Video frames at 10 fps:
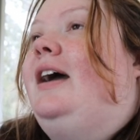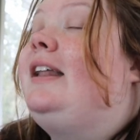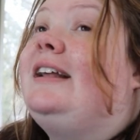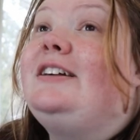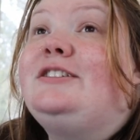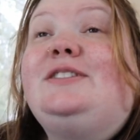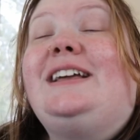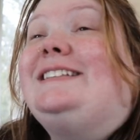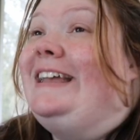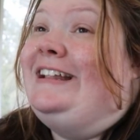I also
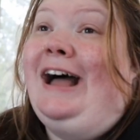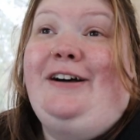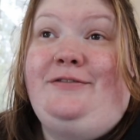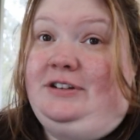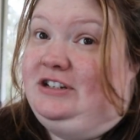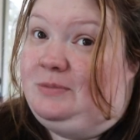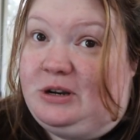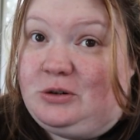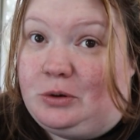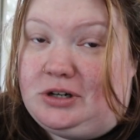like did not finish
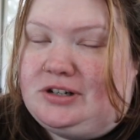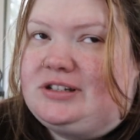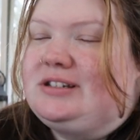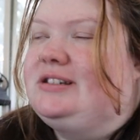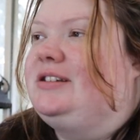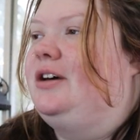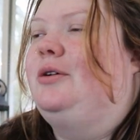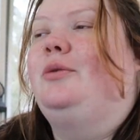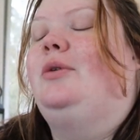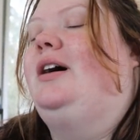my chores,
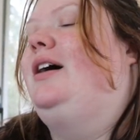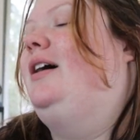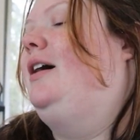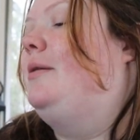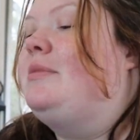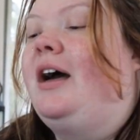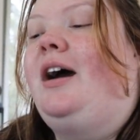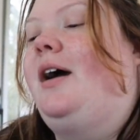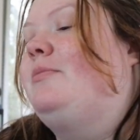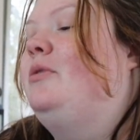so
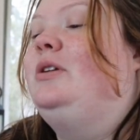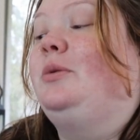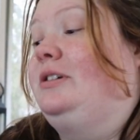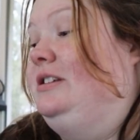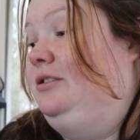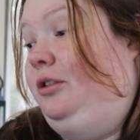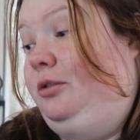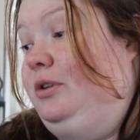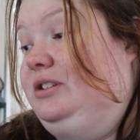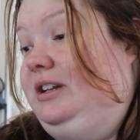I'm only working till
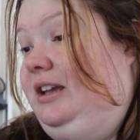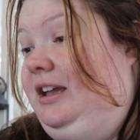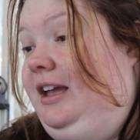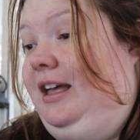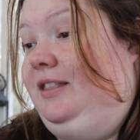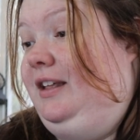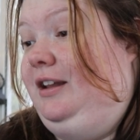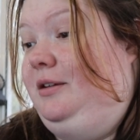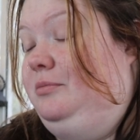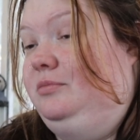3 today, and
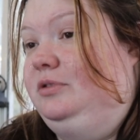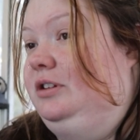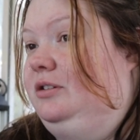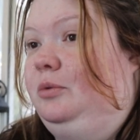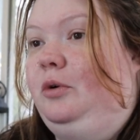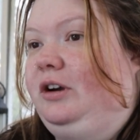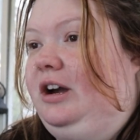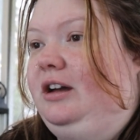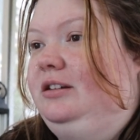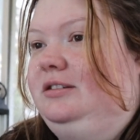then I'm gonna
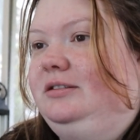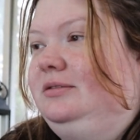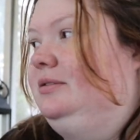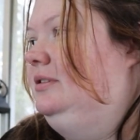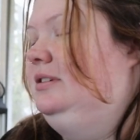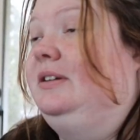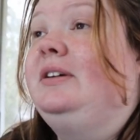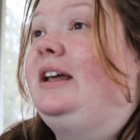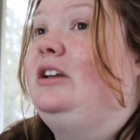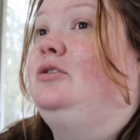work on
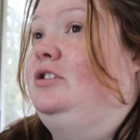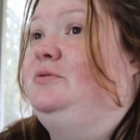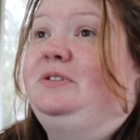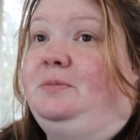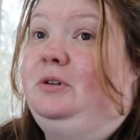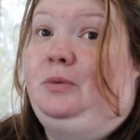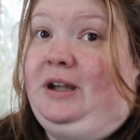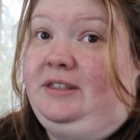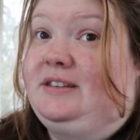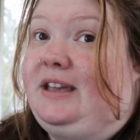getting Christmas put
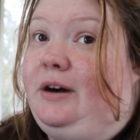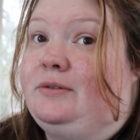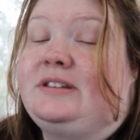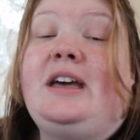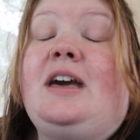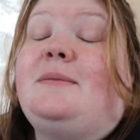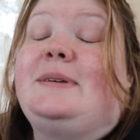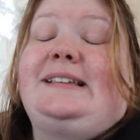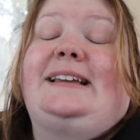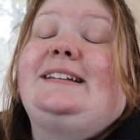away in this house,
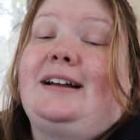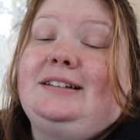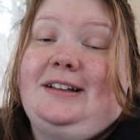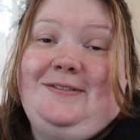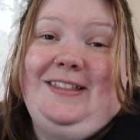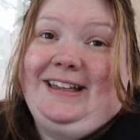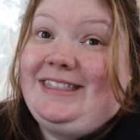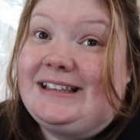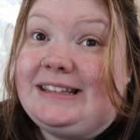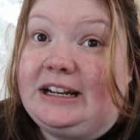because I cannot live
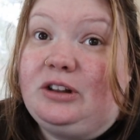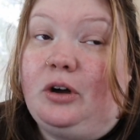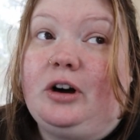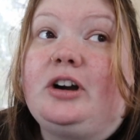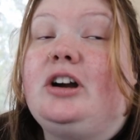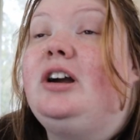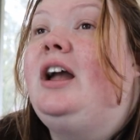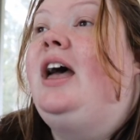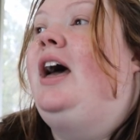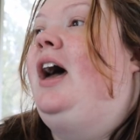like this any longer.